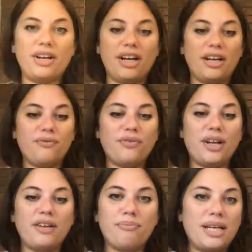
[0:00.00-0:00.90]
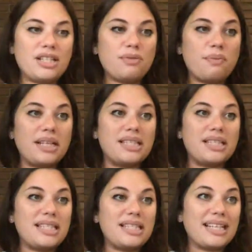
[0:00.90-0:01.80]
in front of me so we can
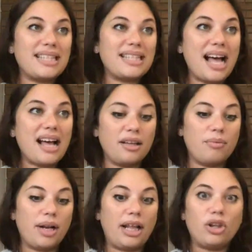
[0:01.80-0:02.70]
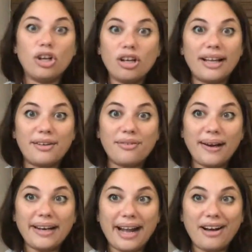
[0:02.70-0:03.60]
see exactly what I look like
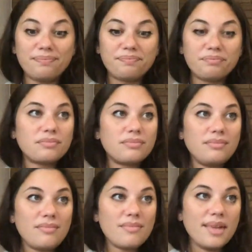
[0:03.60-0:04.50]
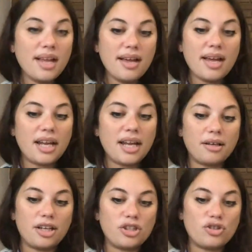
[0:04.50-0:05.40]
right now. And
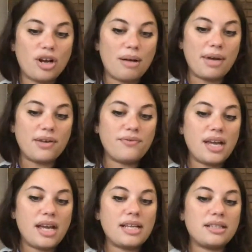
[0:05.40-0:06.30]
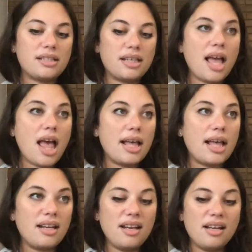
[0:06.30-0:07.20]
to draw my face
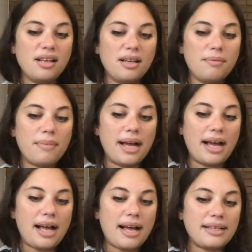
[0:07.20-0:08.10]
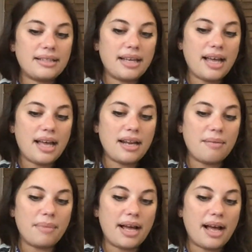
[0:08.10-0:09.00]
again, my eyes again, and
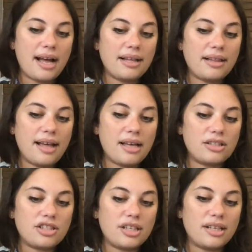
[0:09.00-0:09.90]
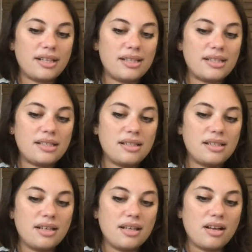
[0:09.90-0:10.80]
my eyelashes.
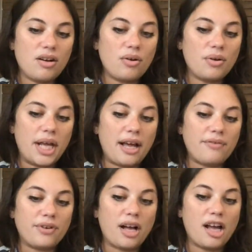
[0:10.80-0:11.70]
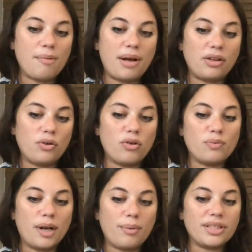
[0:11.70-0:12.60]
Oh yeah, I forgot about those
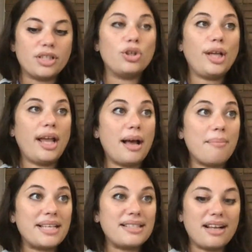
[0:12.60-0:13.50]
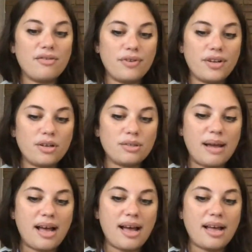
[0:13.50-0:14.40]
when I wasn't looking at myself. Here's my
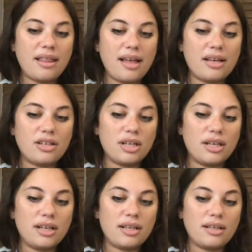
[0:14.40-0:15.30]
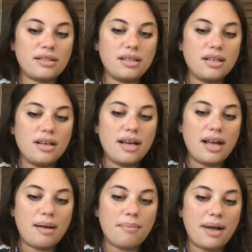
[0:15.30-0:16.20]
eyelashes
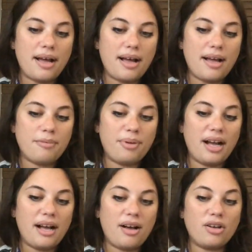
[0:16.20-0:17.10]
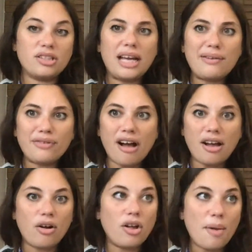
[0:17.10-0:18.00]
and my eyebrows. I forgot
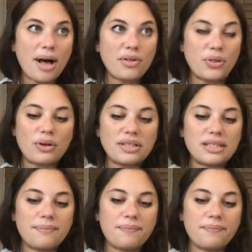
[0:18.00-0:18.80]
all about those